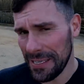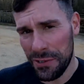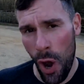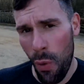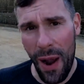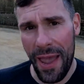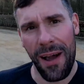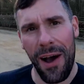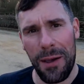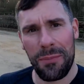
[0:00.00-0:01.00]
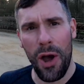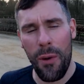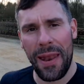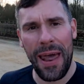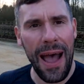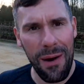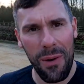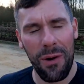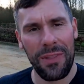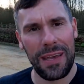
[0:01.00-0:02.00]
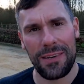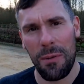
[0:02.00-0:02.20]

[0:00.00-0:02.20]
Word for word: There's no way I am going out on this.